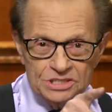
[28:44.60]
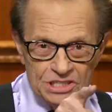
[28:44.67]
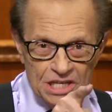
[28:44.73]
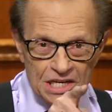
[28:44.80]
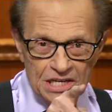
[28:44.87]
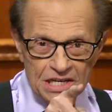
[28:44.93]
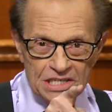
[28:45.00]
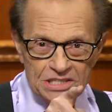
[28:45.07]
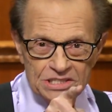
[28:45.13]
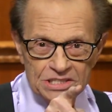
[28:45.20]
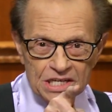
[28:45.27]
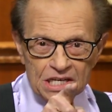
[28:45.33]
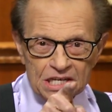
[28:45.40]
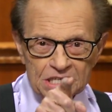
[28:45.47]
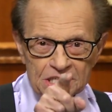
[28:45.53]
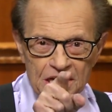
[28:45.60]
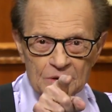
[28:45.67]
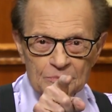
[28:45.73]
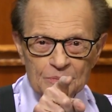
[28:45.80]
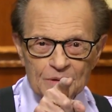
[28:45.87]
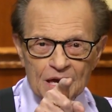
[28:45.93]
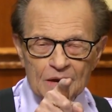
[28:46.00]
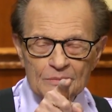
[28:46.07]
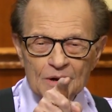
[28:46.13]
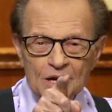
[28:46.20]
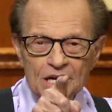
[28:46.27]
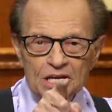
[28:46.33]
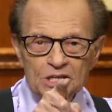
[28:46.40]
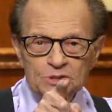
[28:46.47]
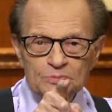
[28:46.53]
Sundays, 10 p.m.
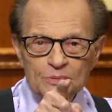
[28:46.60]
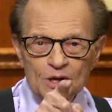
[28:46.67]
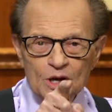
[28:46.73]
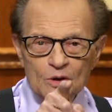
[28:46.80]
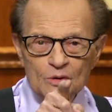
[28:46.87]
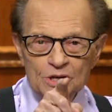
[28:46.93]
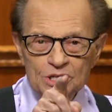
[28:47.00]
on HBO.